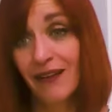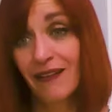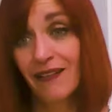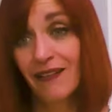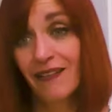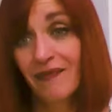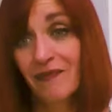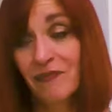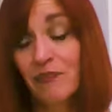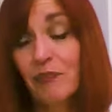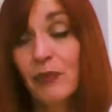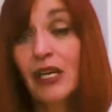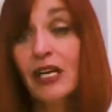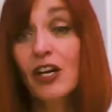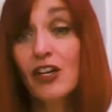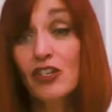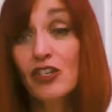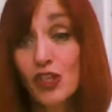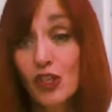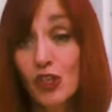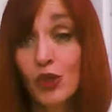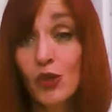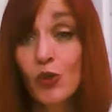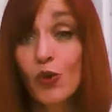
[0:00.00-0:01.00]
Because
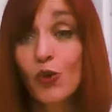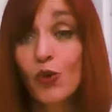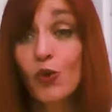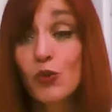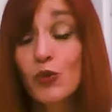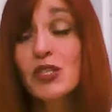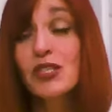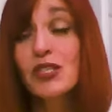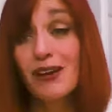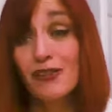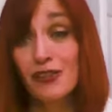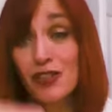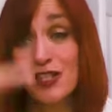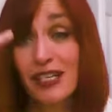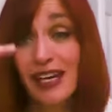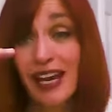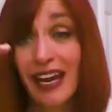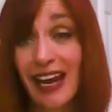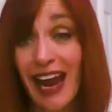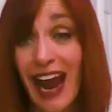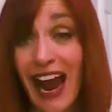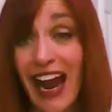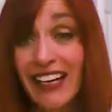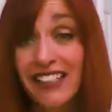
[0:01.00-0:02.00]
you start to get
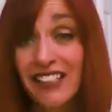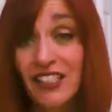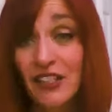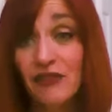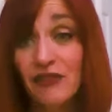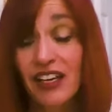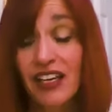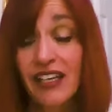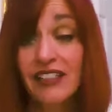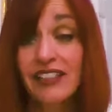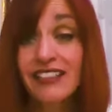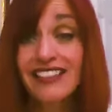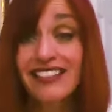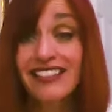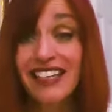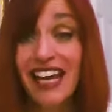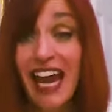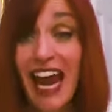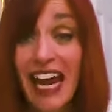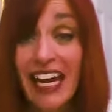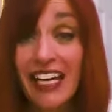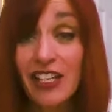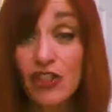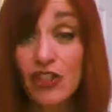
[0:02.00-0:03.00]
activated and
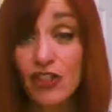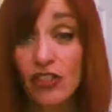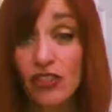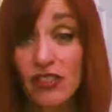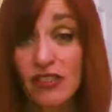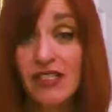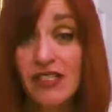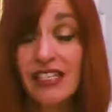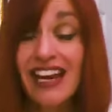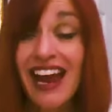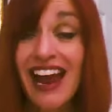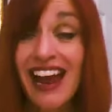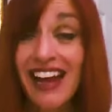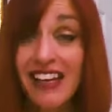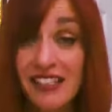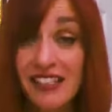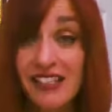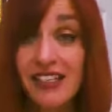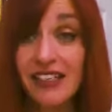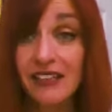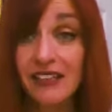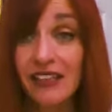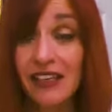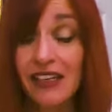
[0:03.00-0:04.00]
anxious and
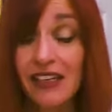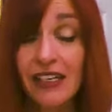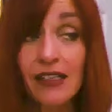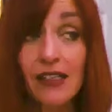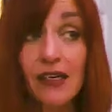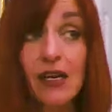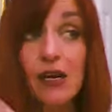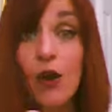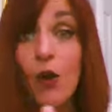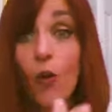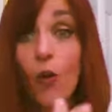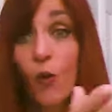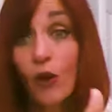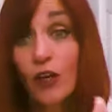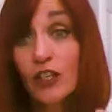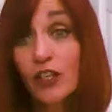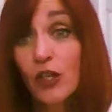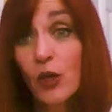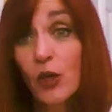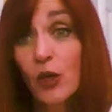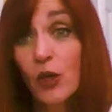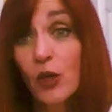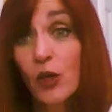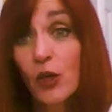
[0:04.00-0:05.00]
escalate when
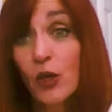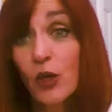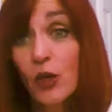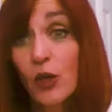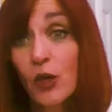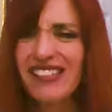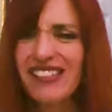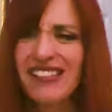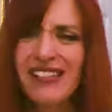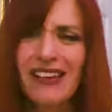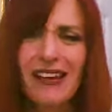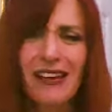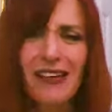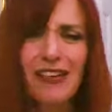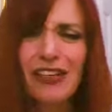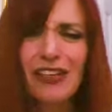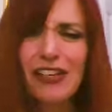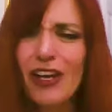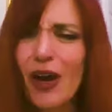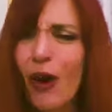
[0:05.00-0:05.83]
your patient does.